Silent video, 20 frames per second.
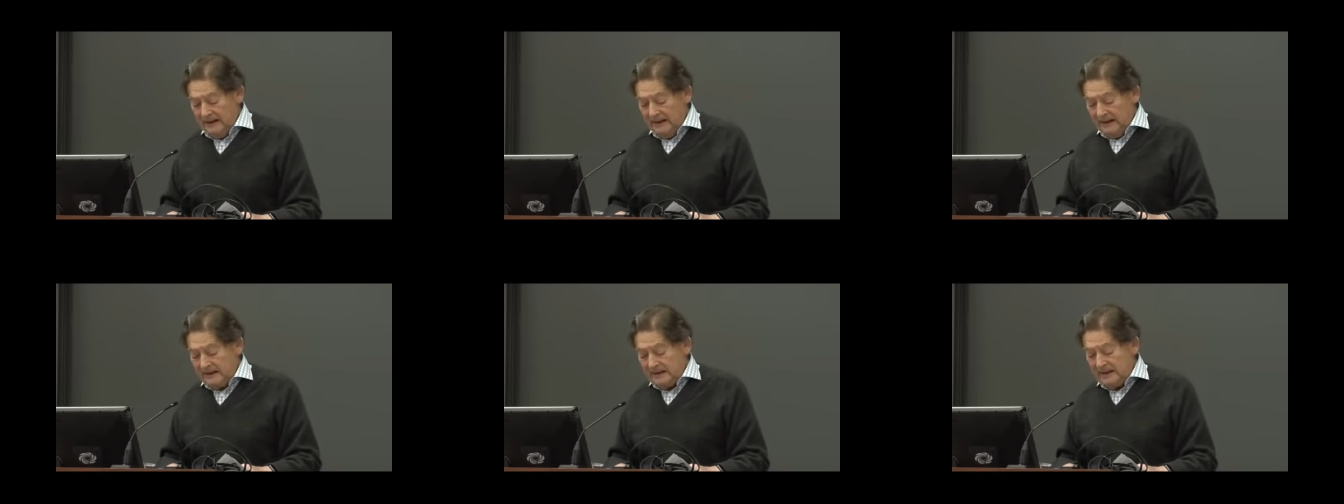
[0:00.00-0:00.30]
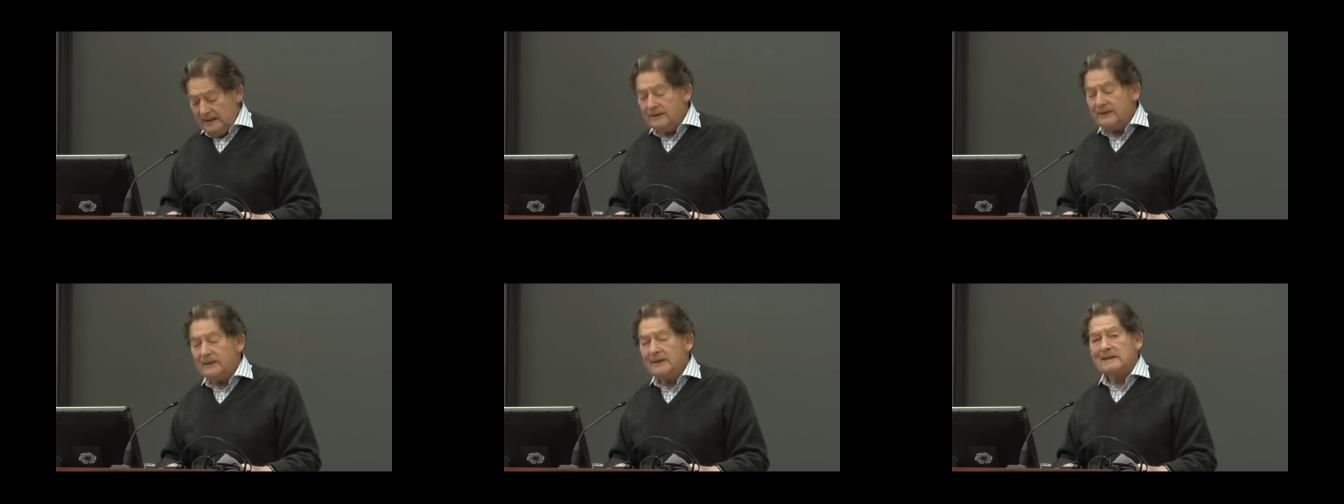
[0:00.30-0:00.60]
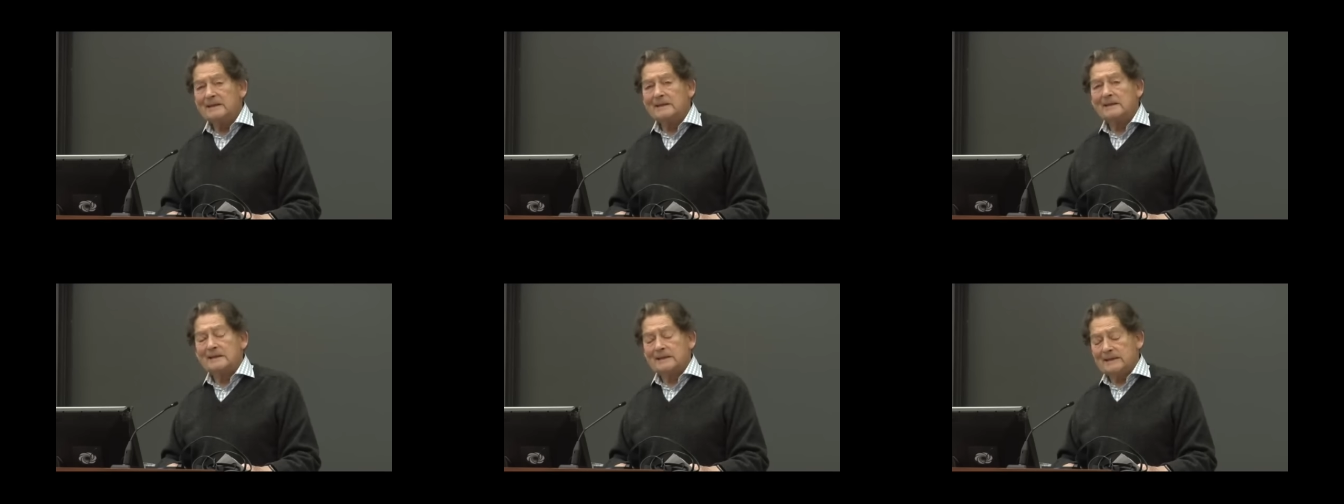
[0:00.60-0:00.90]
see
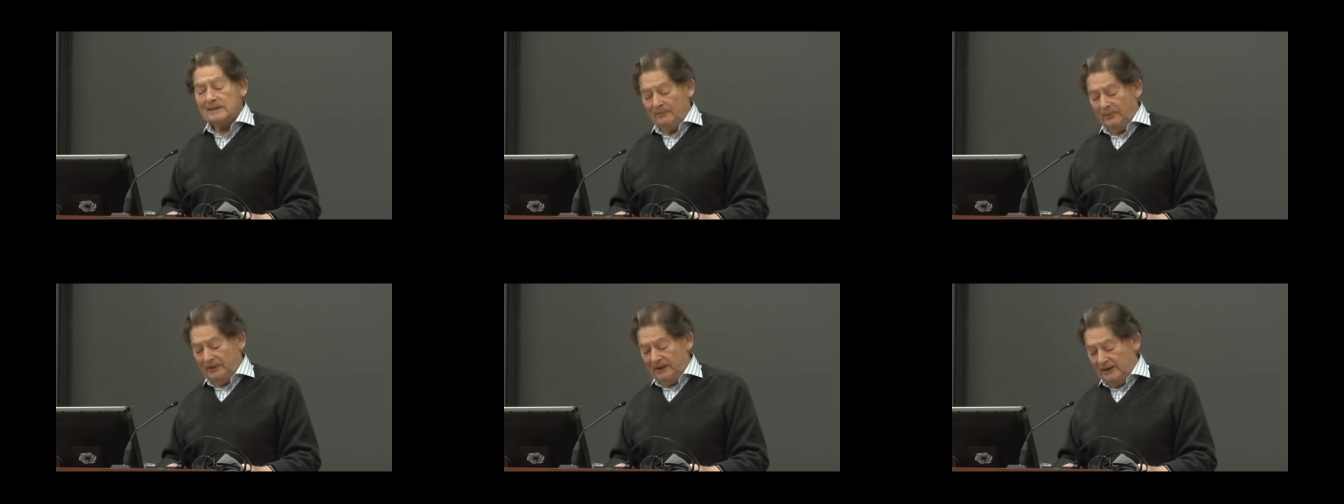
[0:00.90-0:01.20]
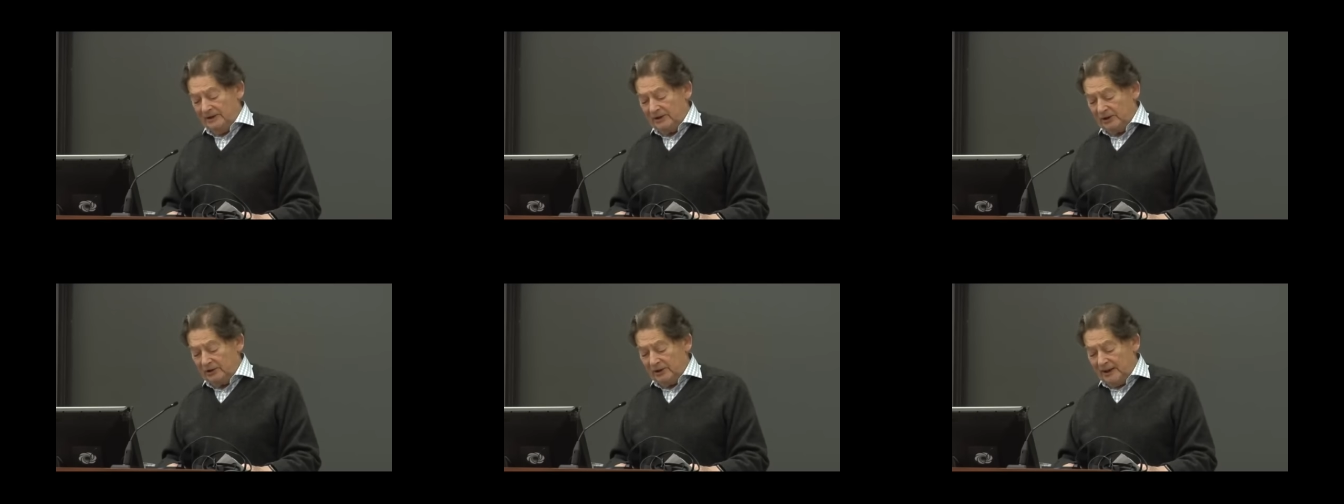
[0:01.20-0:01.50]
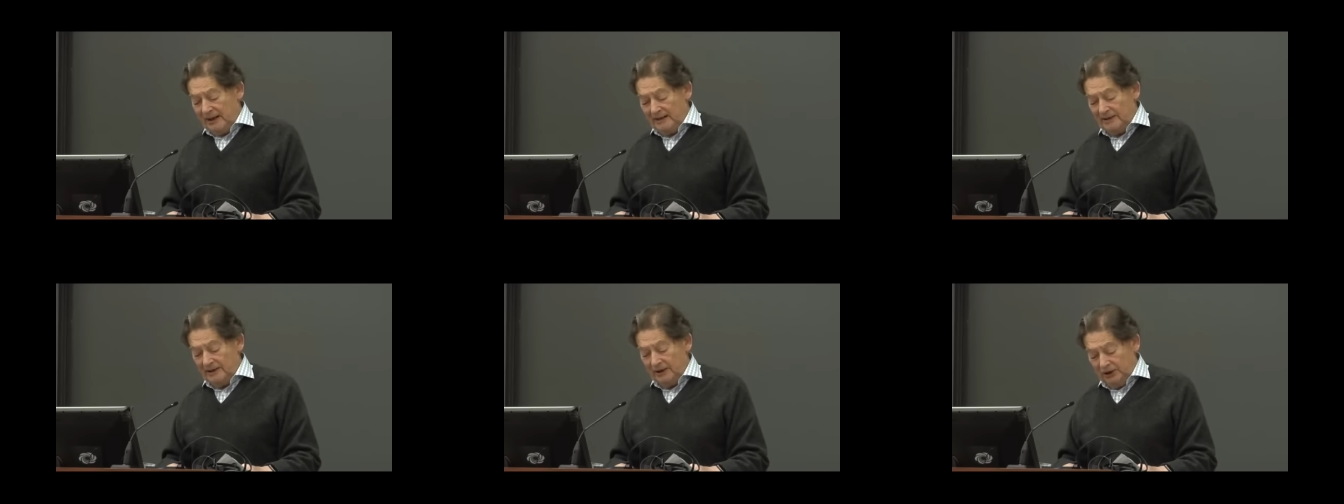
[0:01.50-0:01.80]
this simply as a
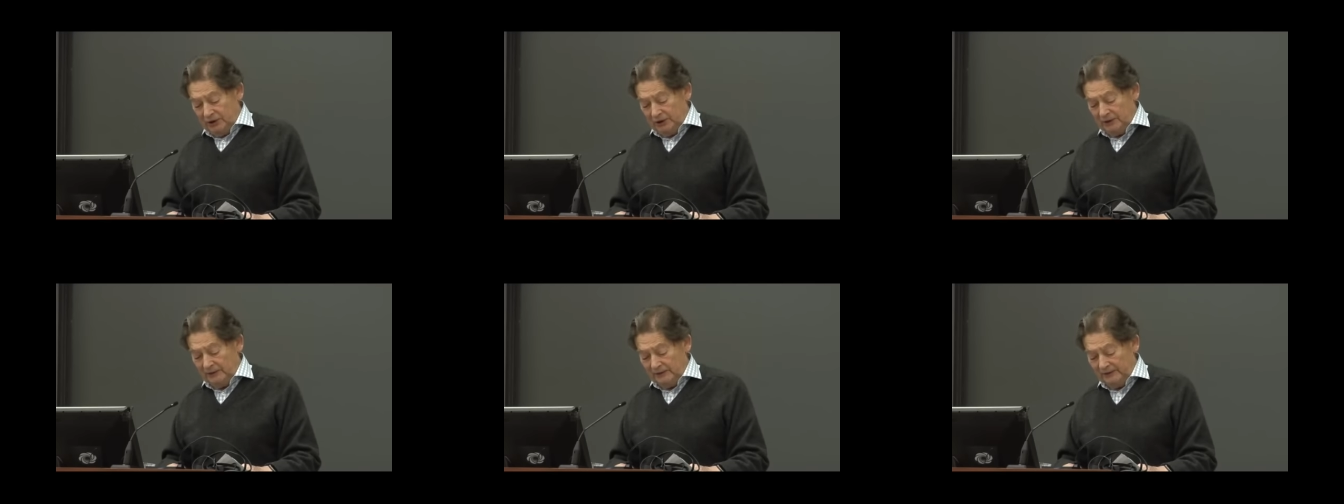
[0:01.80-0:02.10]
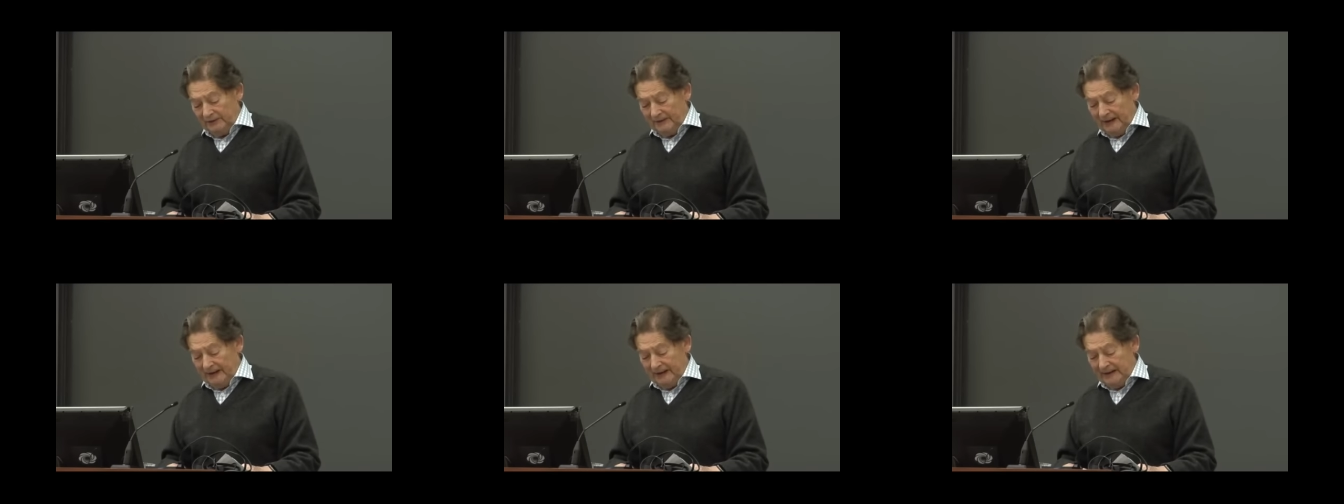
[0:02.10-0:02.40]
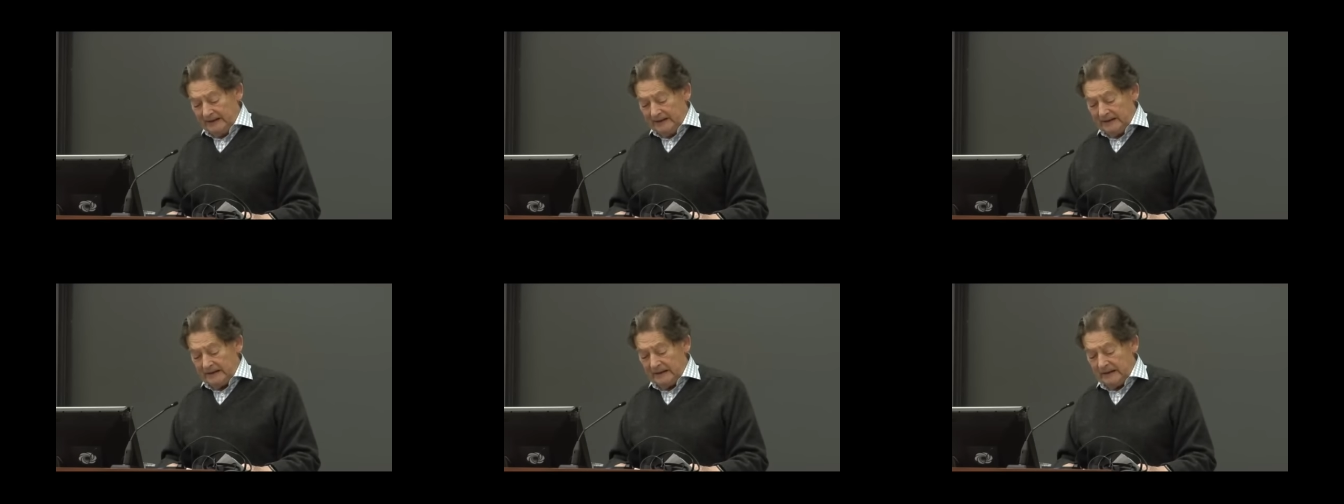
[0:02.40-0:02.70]
transitional
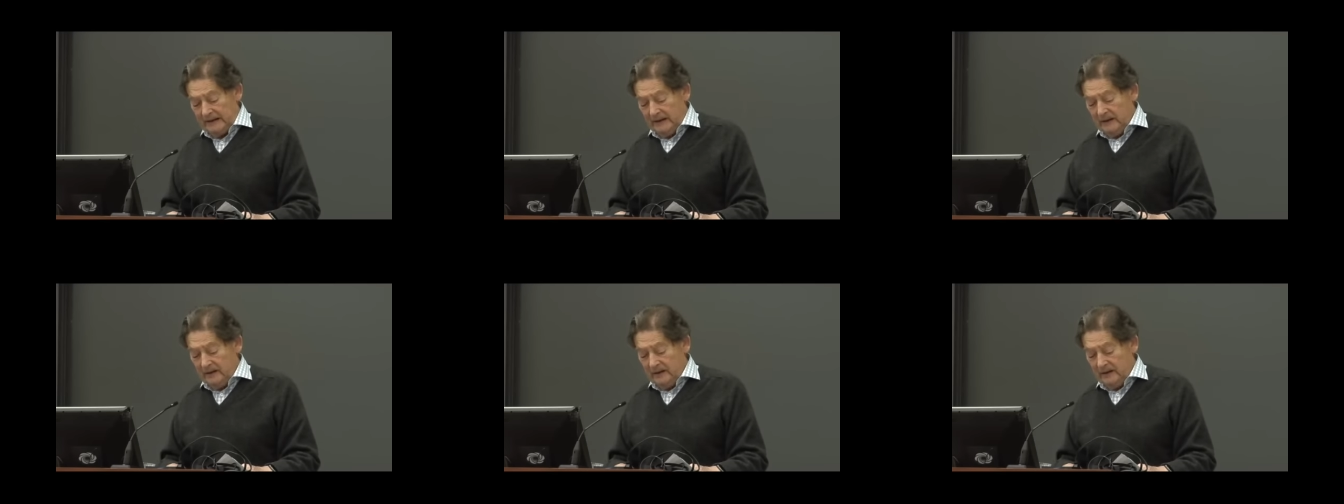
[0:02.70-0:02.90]
phase.